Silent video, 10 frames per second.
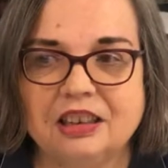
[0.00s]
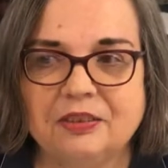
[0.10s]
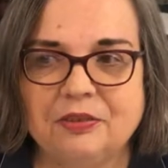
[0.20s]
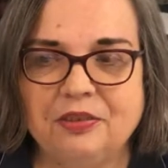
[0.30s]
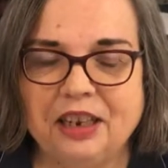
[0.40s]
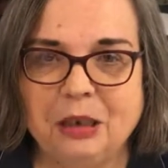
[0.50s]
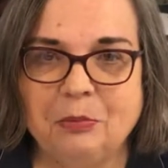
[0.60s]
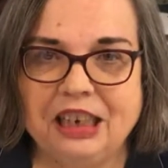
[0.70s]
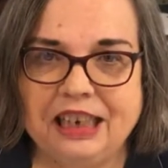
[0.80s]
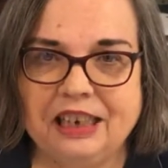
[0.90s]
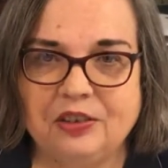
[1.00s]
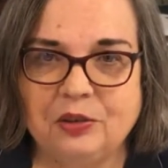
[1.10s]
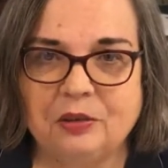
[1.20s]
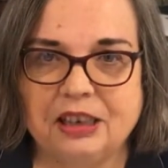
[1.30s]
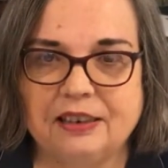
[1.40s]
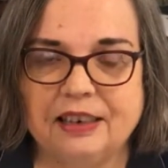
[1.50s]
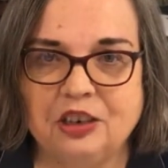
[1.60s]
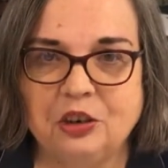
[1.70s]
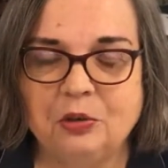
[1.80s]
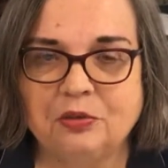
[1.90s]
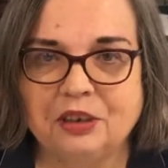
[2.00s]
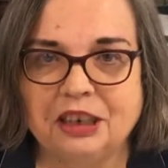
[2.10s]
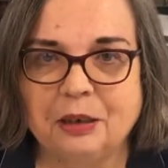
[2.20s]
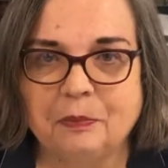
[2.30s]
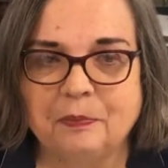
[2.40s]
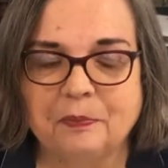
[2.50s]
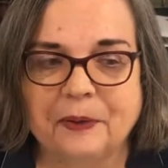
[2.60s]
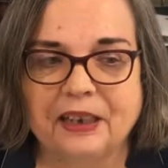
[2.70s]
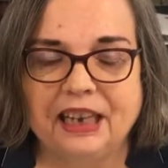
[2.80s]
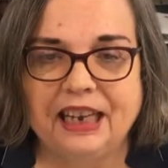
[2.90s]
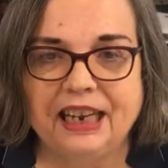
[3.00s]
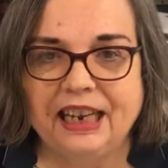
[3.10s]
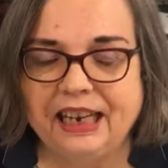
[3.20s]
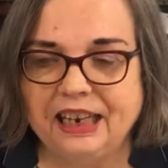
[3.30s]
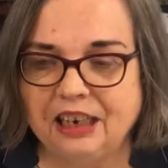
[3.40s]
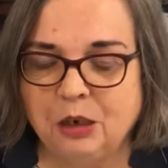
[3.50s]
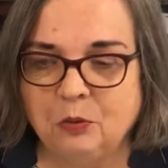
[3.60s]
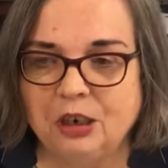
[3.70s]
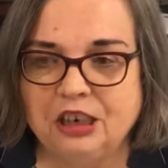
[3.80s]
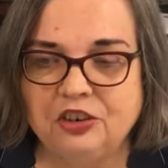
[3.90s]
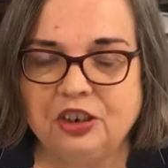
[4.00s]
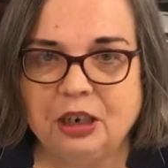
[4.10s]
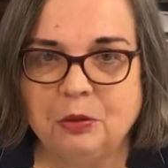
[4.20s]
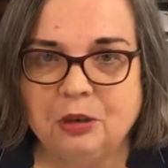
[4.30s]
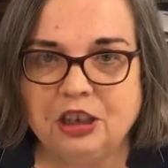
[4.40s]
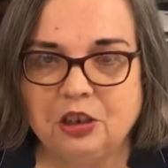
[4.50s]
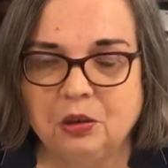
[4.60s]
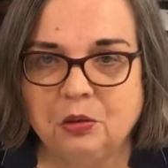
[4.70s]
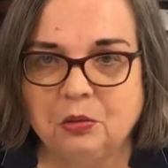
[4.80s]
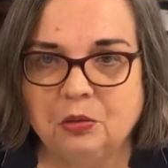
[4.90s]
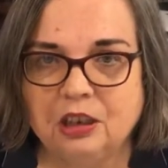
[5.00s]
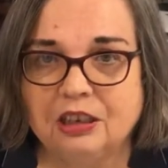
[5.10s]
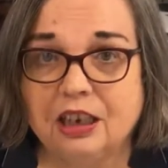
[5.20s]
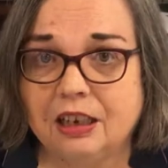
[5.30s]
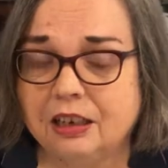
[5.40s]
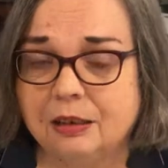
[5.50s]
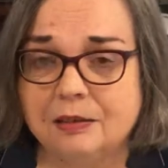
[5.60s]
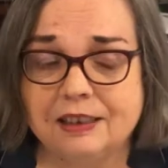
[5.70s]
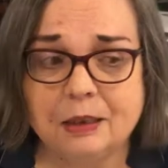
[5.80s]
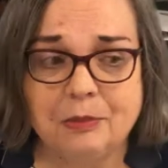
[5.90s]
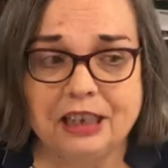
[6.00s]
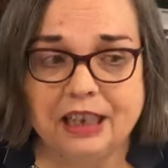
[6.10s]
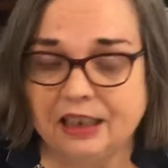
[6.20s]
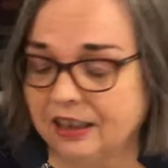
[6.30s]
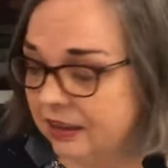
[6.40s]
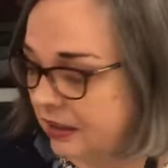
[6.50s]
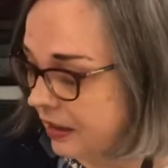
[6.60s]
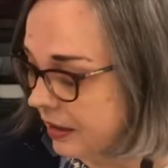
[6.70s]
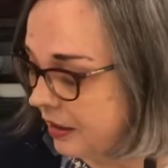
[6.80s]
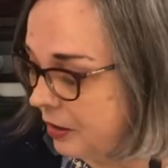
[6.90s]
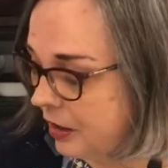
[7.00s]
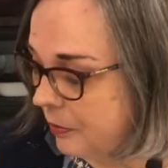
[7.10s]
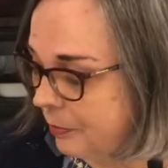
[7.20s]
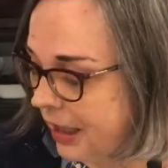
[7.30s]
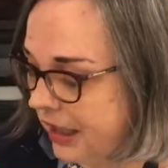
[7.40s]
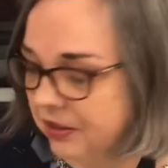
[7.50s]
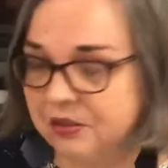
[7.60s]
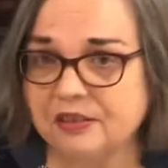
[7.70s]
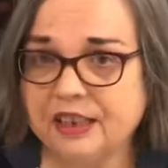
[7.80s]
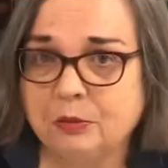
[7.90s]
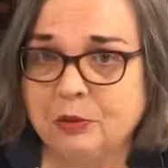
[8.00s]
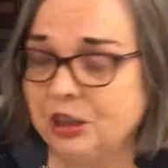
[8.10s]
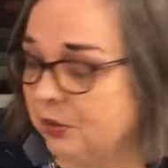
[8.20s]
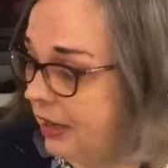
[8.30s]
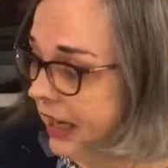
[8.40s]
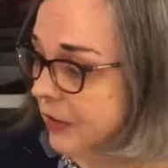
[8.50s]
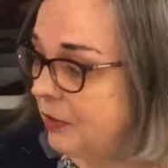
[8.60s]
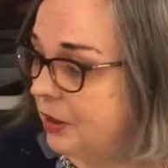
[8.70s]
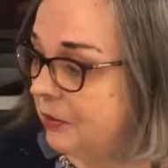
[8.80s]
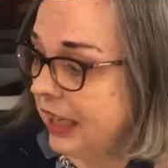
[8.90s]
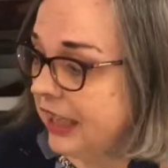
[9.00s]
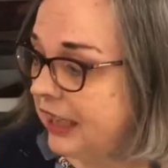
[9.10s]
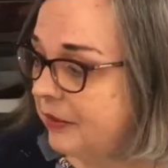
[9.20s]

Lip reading: family histories in New Freedom. And I want to share with you some of the binders that we do have already.